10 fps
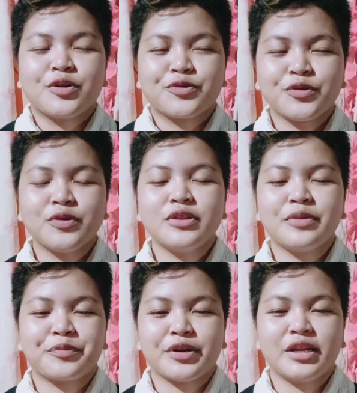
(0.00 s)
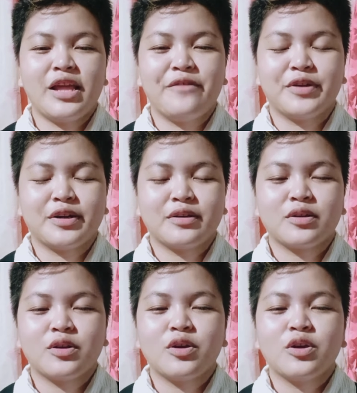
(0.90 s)
Rule number 11.
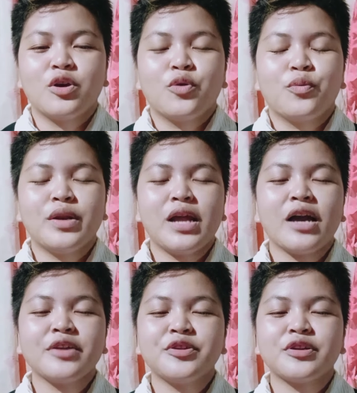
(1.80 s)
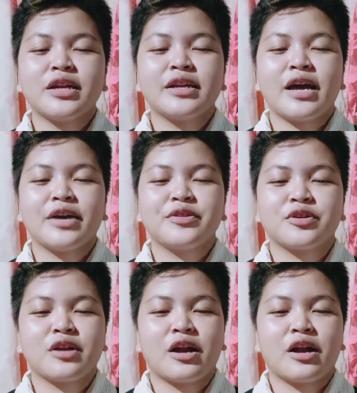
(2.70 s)
When either and neither